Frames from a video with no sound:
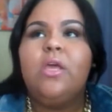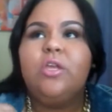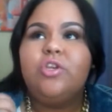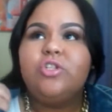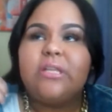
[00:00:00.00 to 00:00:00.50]

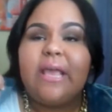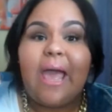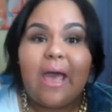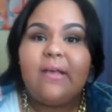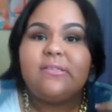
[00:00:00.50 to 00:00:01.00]
usually
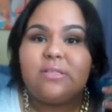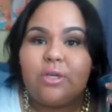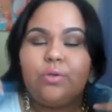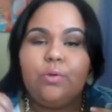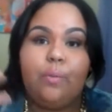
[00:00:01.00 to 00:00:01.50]
has their
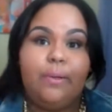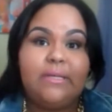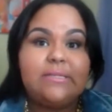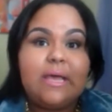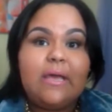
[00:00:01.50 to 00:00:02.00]
you know plus
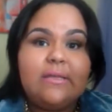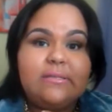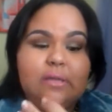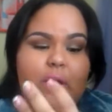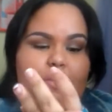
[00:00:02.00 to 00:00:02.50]
size
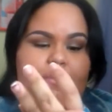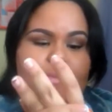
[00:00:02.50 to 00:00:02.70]
um